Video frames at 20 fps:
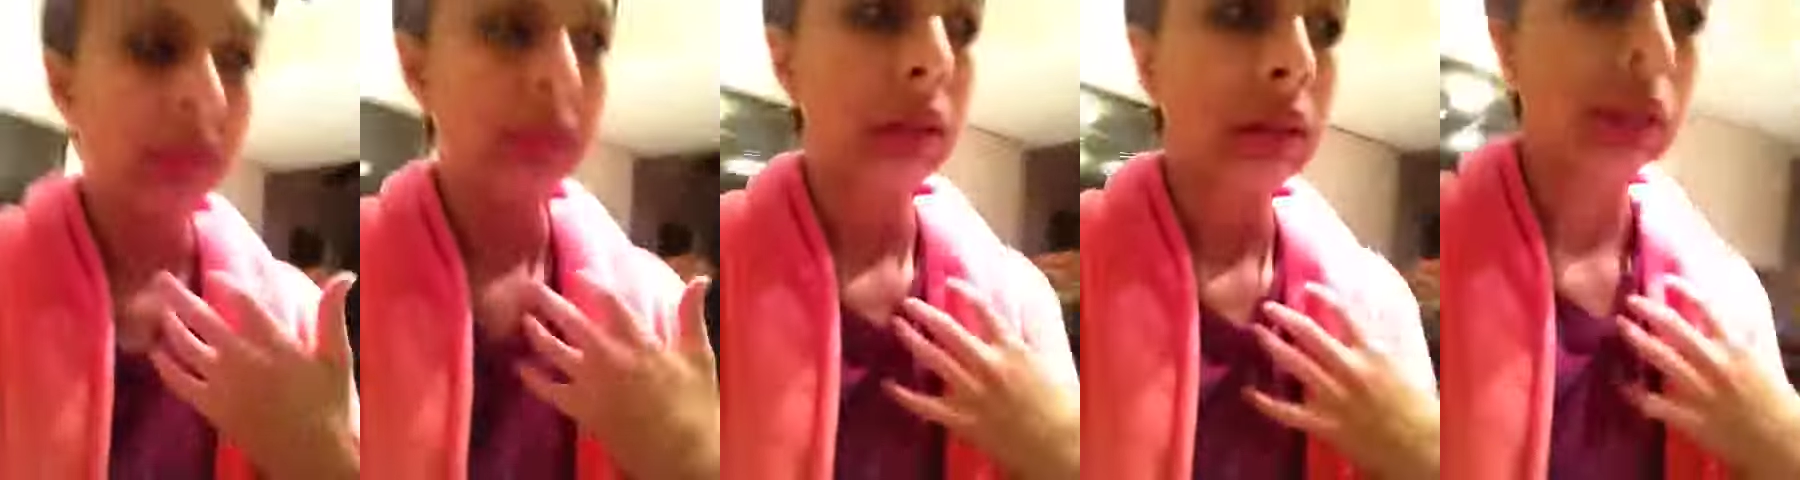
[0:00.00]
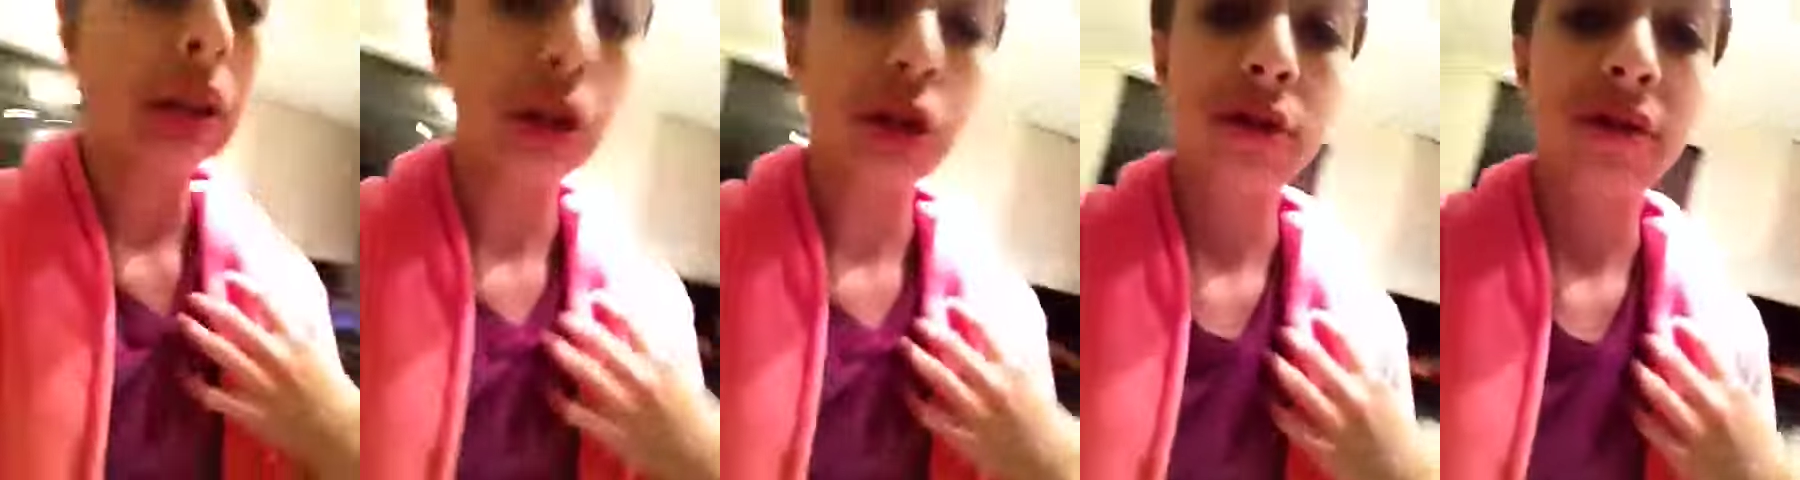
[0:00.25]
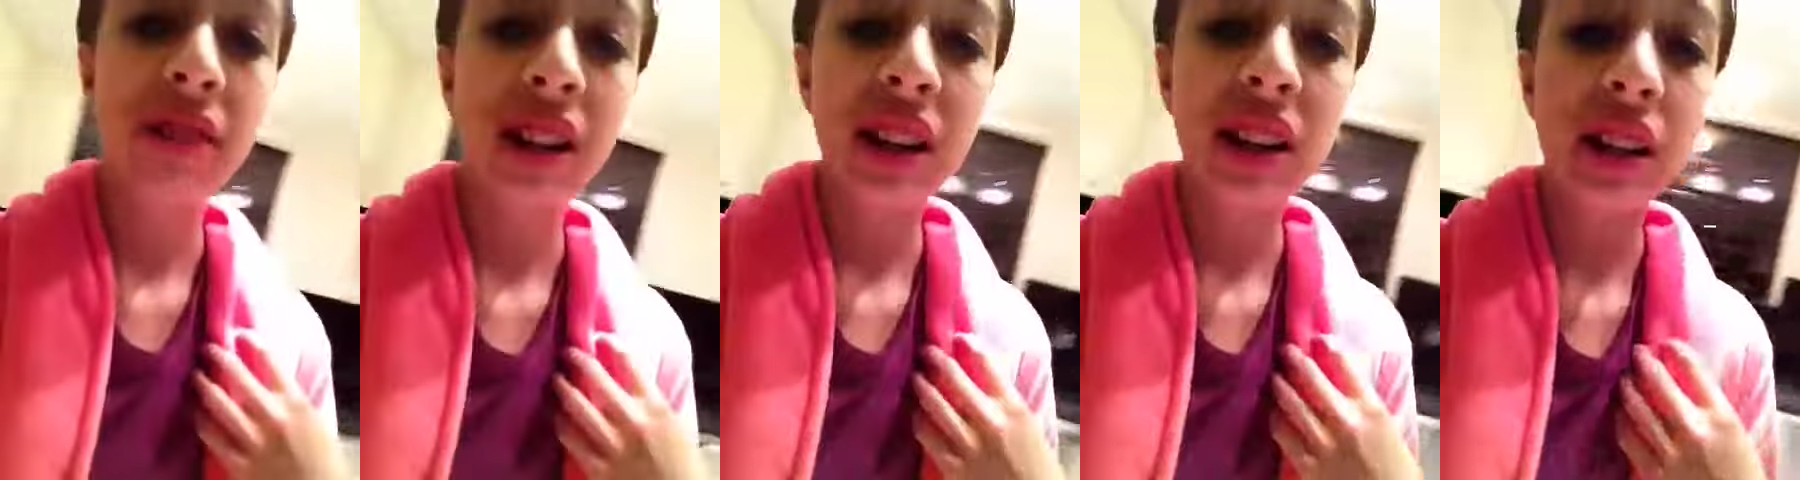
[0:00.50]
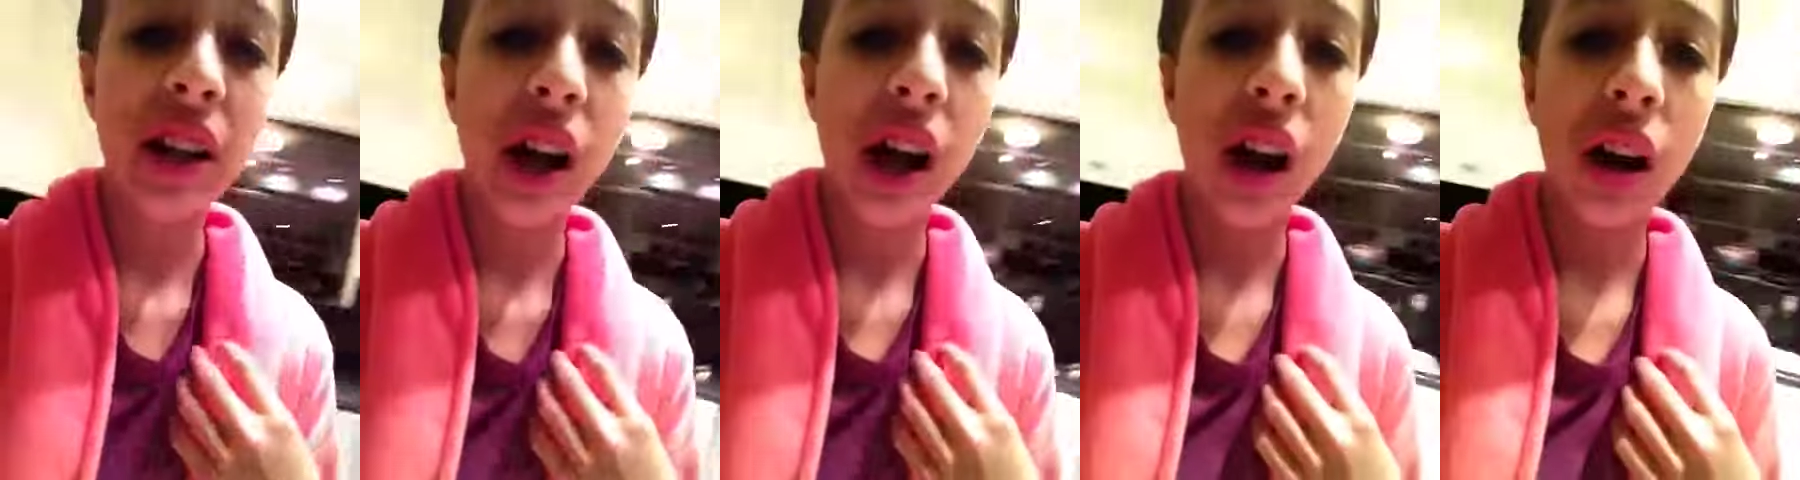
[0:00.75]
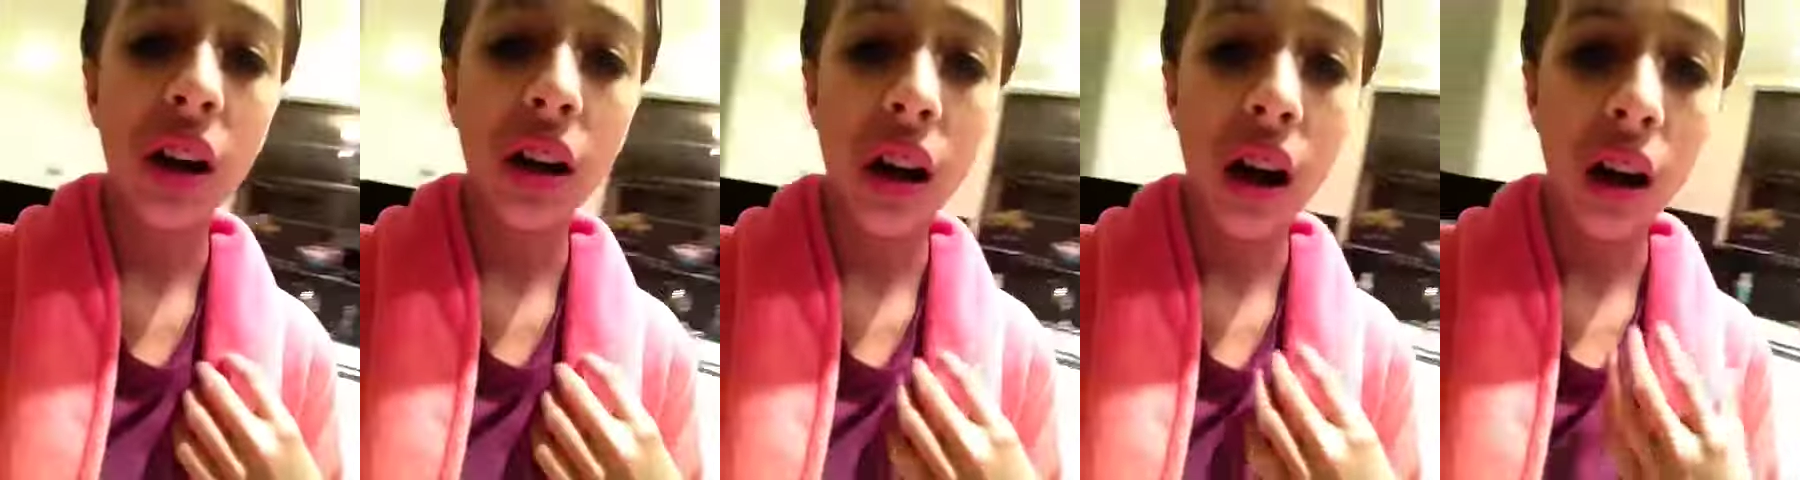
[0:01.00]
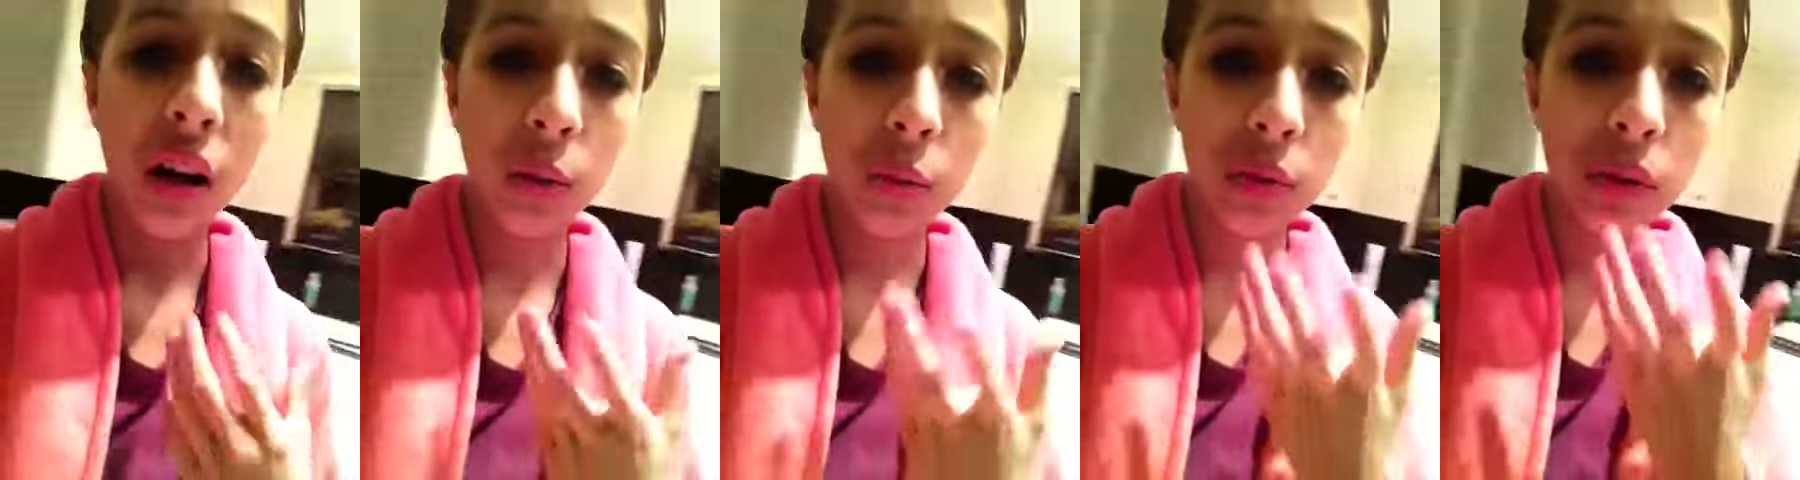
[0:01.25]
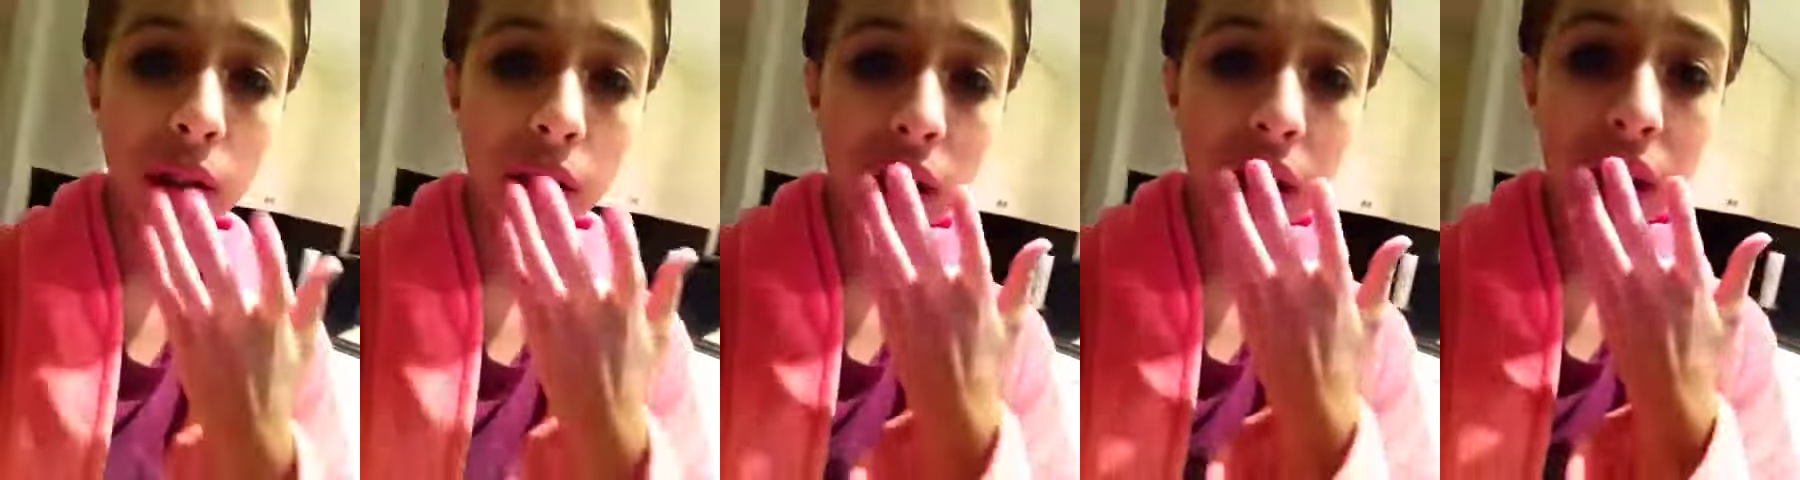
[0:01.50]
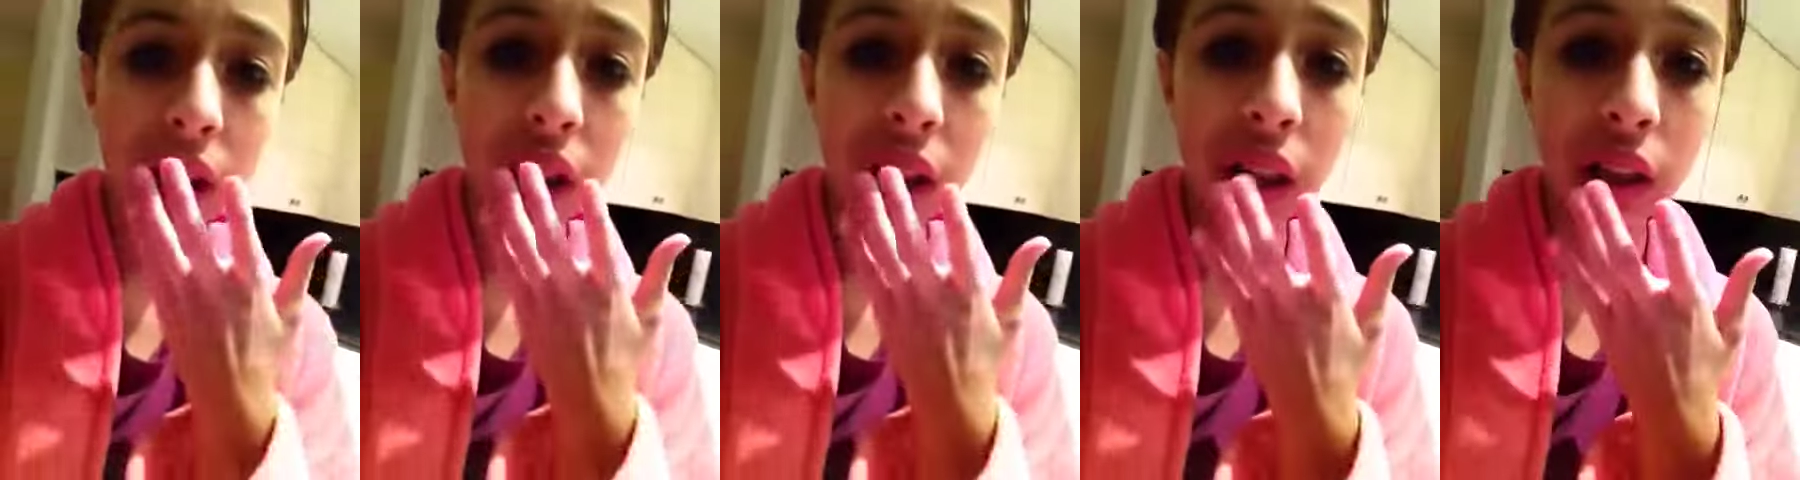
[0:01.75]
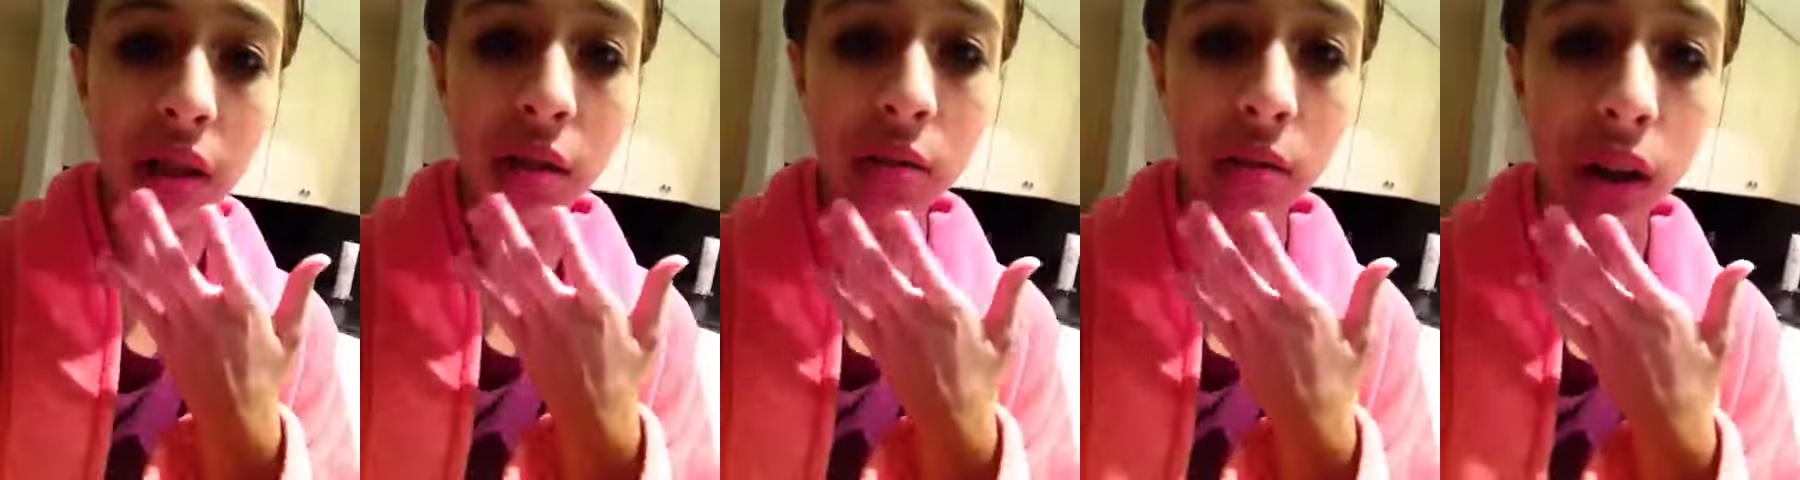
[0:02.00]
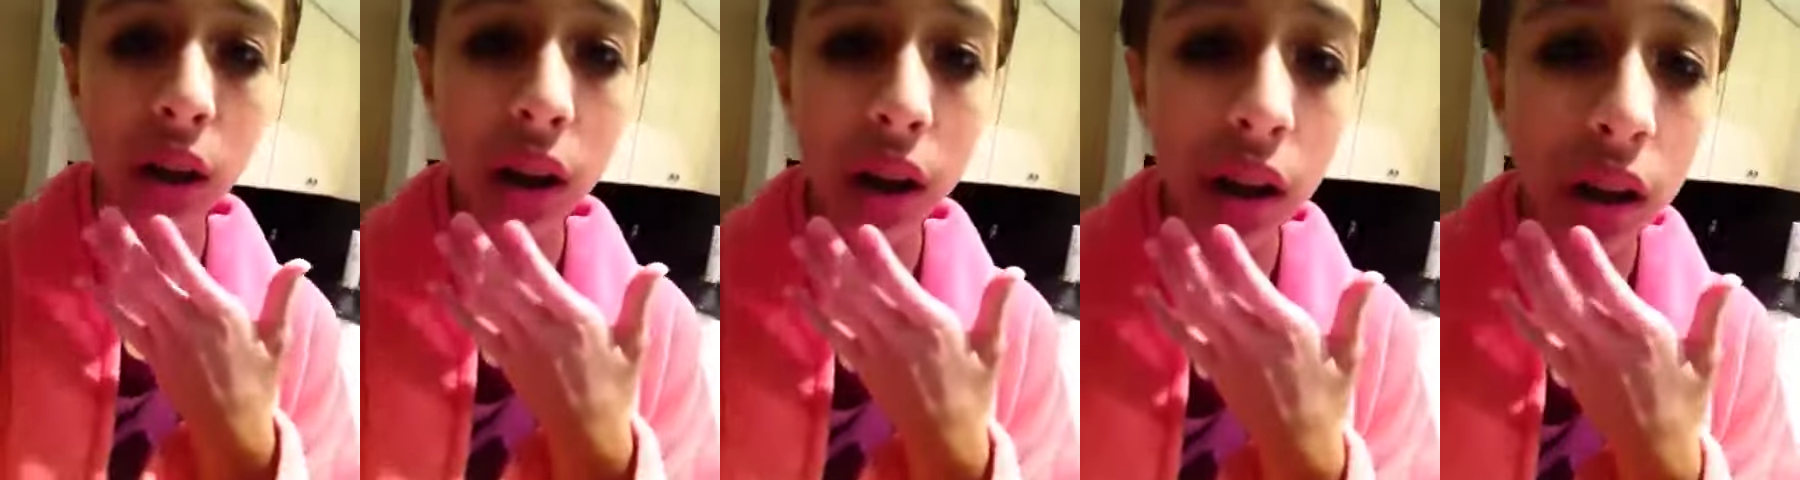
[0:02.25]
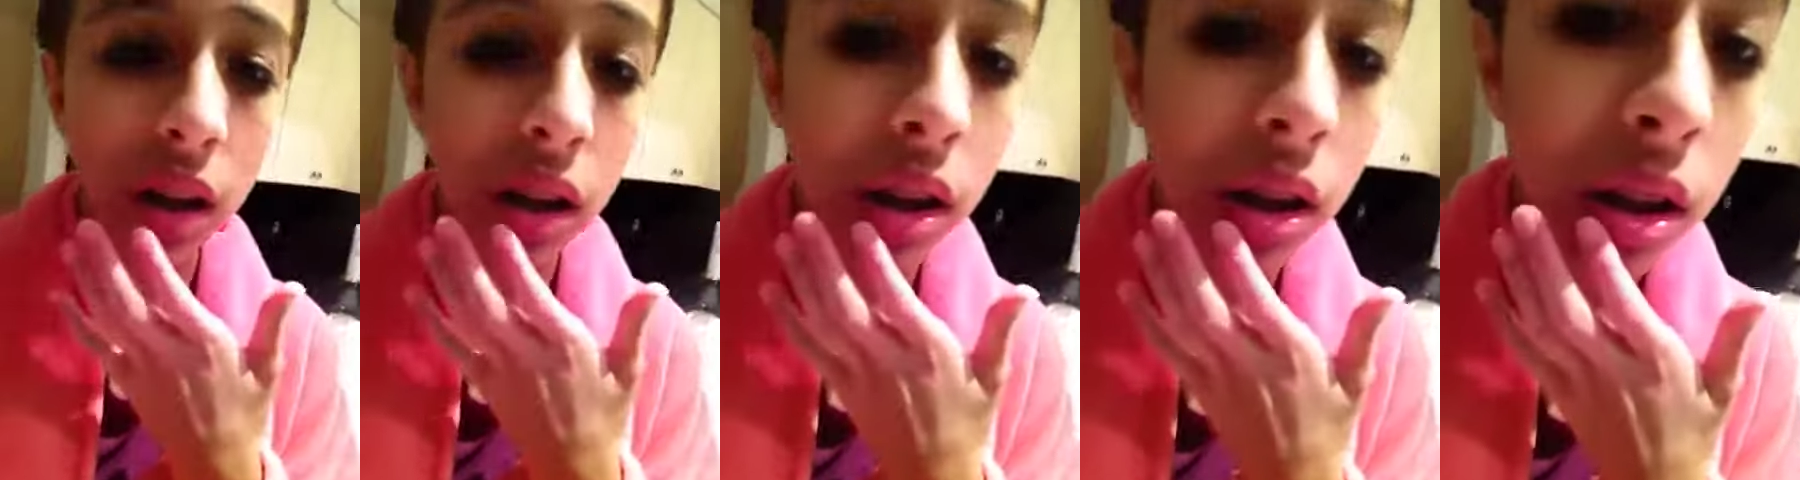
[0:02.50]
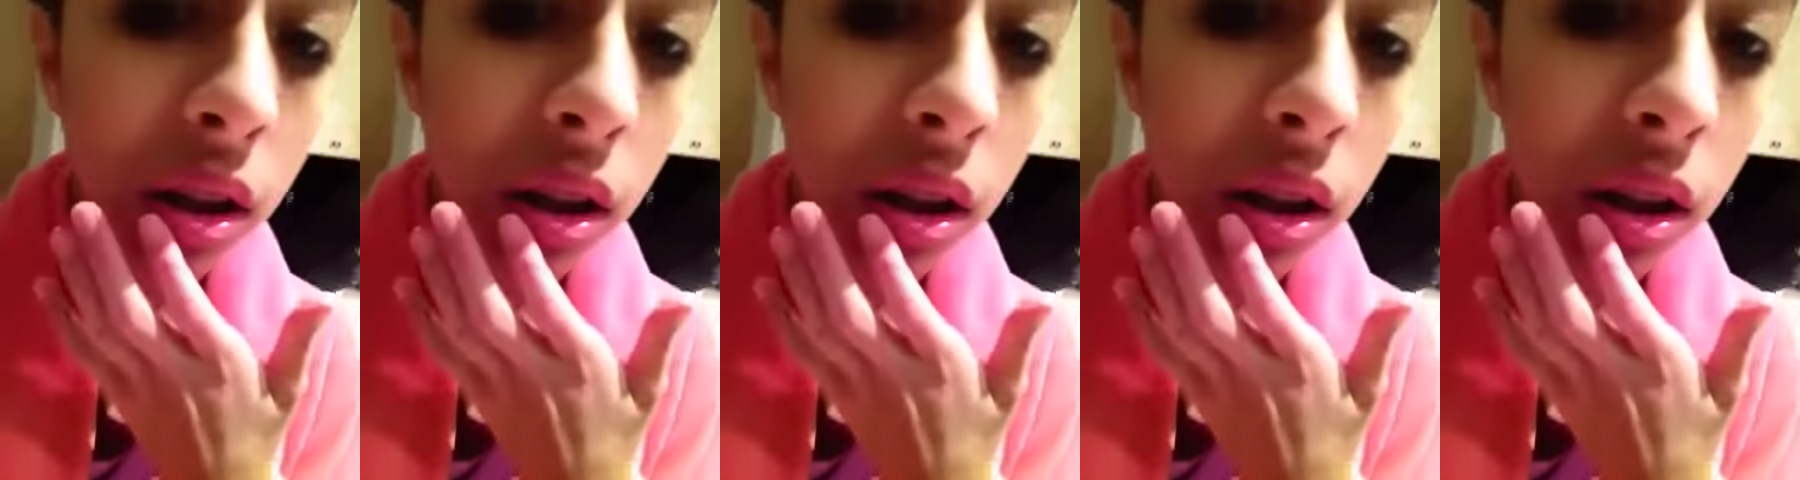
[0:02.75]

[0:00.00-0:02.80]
So if I talk awkwardly, that's why.